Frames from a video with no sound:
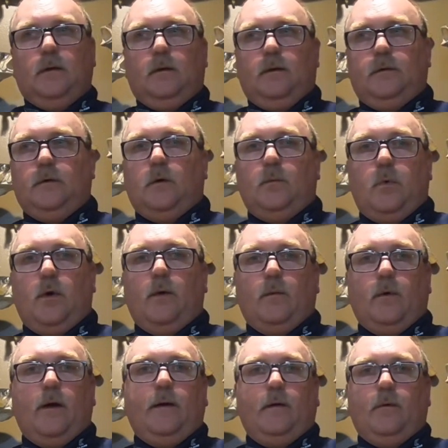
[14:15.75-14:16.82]
until a point
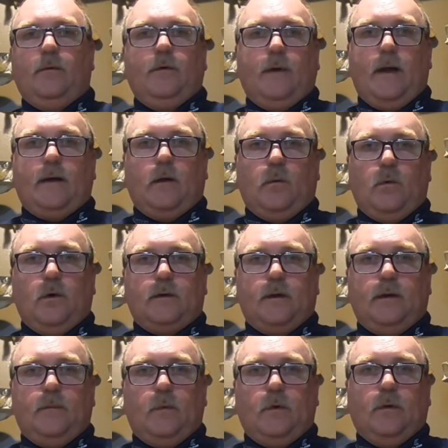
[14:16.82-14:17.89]
where I know they're not going to work
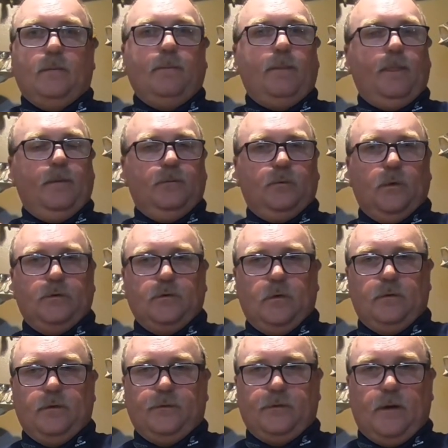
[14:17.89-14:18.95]
anymore. Switch
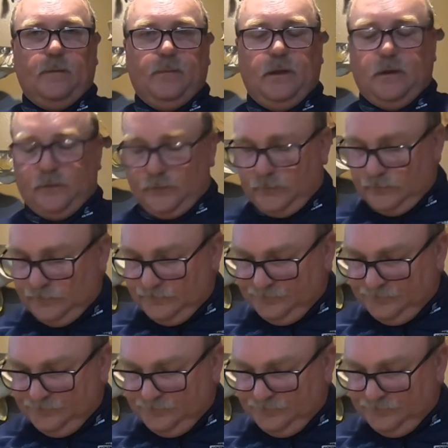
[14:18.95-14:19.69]
over to something else.